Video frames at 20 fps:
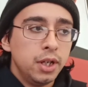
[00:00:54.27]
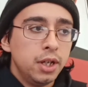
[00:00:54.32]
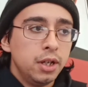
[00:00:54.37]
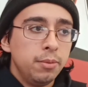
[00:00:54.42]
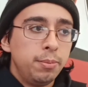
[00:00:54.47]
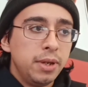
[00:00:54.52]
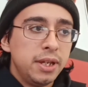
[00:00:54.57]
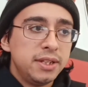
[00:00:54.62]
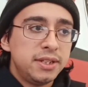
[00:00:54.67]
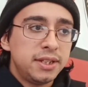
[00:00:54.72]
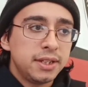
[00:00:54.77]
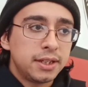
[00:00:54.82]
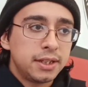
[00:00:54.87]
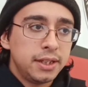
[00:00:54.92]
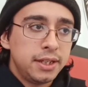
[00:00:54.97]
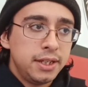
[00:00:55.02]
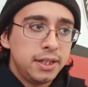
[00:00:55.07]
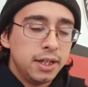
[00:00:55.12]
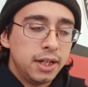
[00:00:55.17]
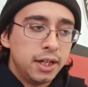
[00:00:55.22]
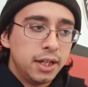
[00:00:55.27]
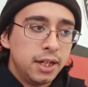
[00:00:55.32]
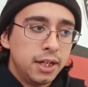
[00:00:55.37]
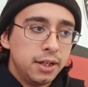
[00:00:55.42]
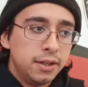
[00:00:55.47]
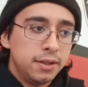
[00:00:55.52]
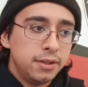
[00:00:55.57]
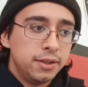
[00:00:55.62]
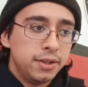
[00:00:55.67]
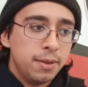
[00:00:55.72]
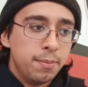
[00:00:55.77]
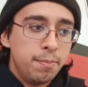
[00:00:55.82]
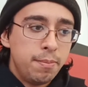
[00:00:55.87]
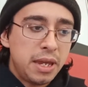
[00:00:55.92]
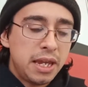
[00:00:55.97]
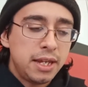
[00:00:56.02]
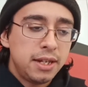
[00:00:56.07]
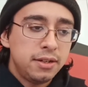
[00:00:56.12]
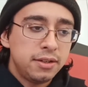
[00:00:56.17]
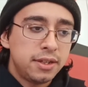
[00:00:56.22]
basically the
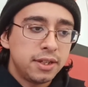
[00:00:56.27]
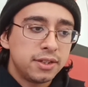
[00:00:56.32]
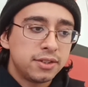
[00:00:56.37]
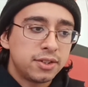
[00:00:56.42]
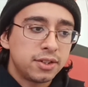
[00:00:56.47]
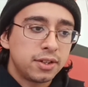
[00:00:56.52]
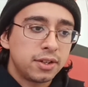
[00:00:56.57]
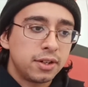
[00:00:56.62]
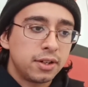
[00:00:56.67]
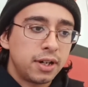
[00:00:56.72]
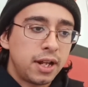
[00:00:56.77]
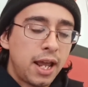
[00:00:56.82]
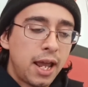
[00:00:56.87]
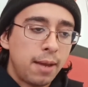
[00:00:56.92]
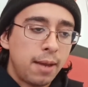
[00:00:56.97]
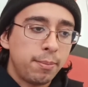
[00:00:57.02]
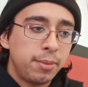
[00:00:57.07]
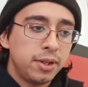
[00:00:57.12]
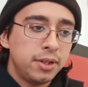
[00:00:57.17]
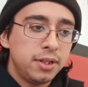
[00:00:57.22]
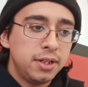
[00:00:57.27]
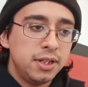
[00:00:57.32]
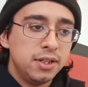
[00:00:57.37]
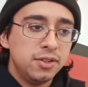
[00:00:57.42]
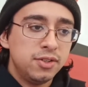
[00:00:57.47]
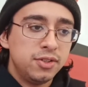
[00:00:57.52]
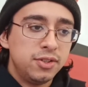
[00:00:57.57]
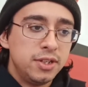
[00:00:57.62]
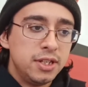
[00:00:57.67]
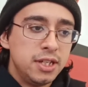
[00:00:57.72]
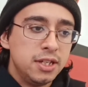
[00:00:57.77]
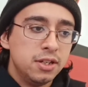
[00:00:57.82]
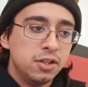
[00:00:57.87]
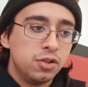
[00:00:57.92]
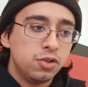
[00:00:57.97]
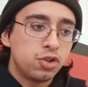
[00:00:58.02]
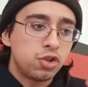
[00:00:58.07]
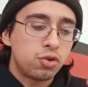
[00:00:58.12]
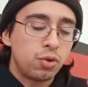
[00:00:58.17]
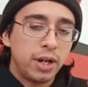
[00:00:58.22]
main things that are going to happen is the
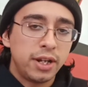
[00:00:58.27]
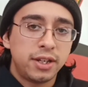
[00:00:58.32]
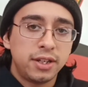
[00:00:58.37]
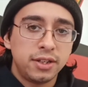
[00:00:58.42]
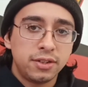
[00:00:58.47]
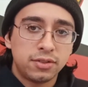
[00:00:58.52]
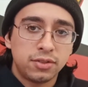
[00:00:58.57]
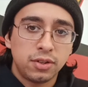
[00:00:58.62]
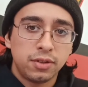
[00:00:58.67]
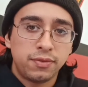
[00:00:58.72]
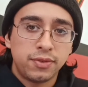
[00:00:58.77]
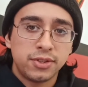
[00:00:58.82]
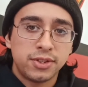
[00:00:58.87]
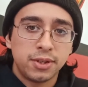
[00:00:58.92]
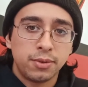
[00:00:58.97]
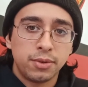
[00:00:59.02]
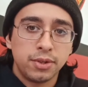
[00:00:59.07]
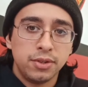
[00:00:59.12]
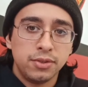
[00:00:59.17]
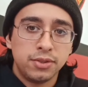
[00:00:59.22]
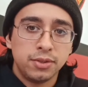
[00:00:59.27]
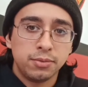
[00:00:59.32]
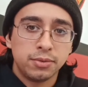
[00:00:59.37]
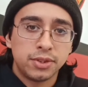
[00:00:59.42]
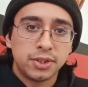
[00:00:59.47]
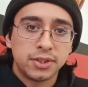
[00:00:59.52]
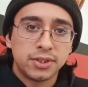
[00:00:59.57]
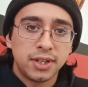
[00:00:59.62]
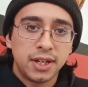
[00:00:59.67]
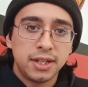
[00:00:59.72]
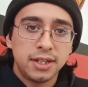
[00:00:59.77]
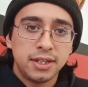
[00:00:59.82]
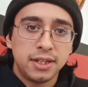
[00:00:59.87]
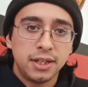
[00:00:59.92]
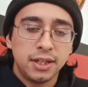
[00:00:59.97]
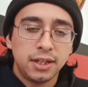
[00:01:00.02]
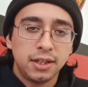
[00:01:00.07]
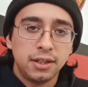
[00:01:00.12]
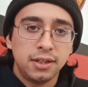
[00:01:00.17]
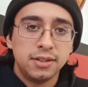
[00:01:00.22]
striking surface that we're using with the side
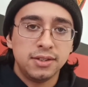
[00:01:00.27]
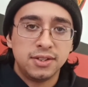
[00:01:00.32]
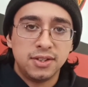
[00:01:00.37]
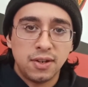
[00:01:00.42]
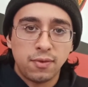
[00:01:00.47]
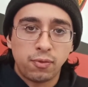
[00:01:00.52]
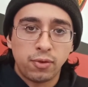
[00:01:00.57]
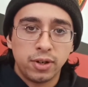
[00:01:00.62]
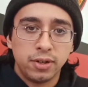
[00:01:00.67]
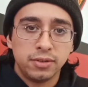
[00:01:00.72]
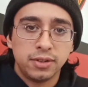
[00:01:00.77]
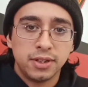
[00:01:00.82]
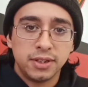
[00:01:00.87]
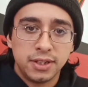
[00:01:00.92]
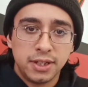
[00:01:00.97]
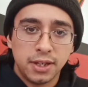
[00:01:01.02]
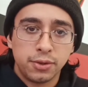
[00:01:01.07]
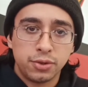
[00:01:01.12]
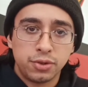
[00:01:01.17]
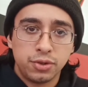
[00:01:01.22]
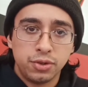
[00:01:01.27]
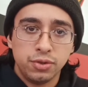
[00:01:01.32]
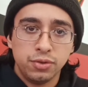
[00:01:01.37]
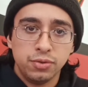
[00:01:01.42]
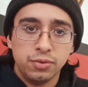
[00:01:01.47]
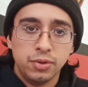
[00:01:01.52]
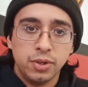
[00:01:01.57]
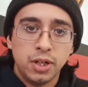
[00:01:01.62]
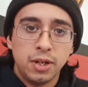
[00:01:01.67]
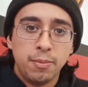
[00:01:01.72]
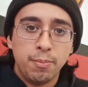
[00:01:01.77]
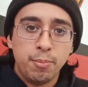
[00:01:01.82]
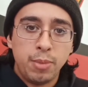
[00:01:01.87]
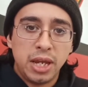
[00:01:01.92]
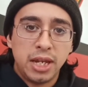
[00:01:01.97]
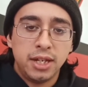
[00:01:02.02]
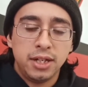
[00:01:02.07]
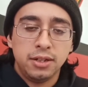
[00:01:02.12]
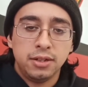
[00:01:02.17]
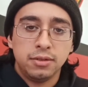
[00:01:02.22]
kick is different than the other two
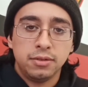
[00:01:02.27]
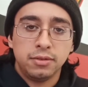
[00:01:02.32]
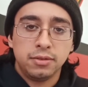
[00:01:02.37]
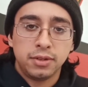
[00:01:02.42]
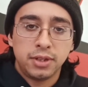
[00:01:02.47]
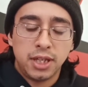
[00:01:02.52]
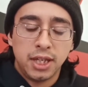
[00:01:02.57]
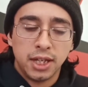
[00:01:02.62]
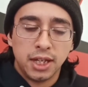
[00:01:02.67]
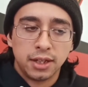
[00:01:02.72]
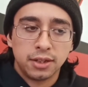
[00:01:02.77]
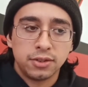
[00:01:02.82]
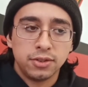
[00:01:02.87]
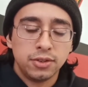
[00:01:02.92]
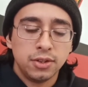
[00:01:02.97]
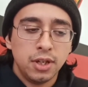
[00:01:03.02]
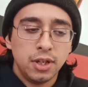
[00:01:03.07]
main kicks.